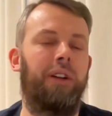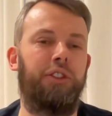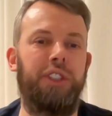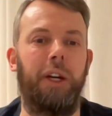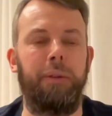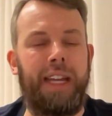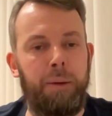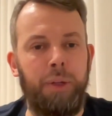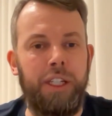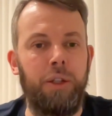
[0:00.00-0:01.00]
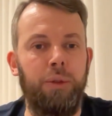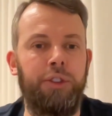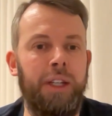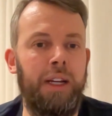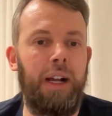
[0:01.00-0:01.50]
ask, you know, can we use
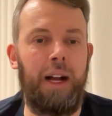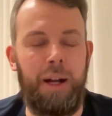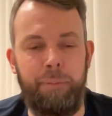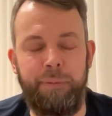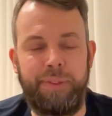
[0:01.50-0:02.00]
um,